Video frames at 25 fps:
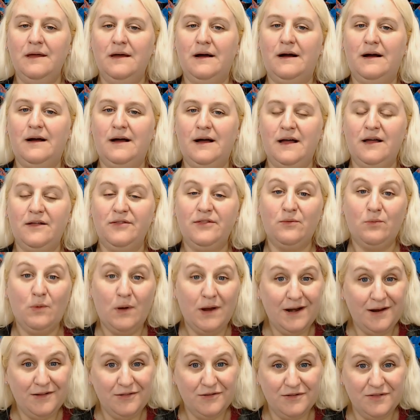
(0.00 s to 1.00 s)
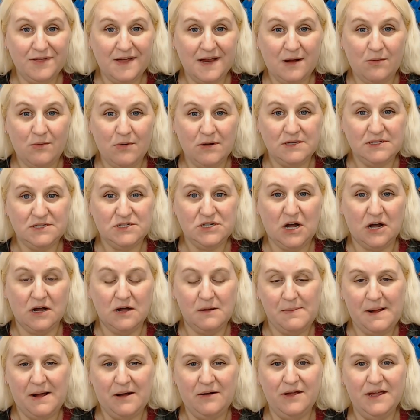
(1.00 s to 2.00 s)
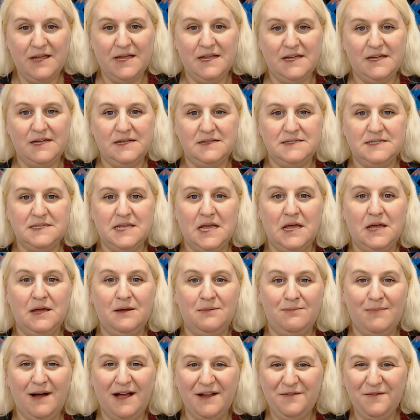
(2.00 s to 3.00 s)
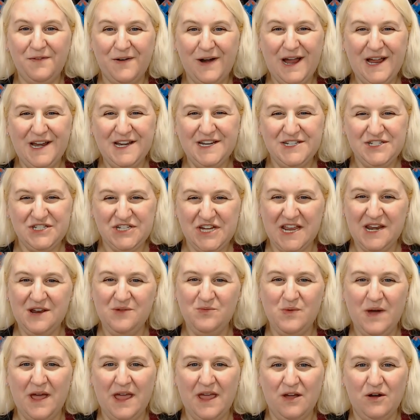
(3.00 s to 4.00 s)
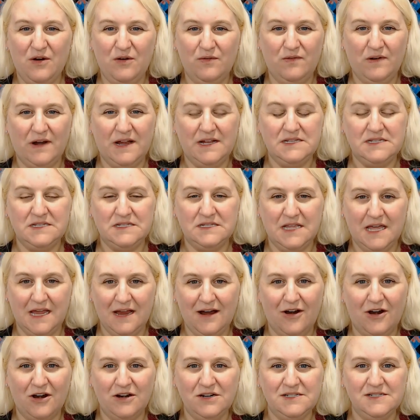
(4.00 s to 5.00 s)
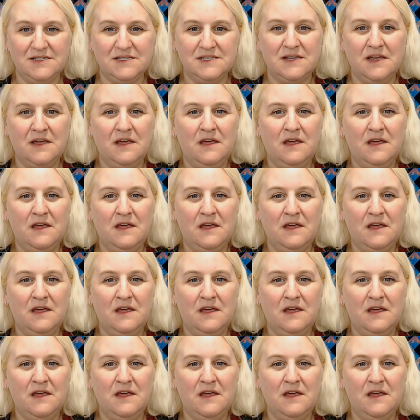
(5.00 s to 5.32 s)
Uh, the one other thing I wanted to talk about is my friend Shannon Way over at SleighArts.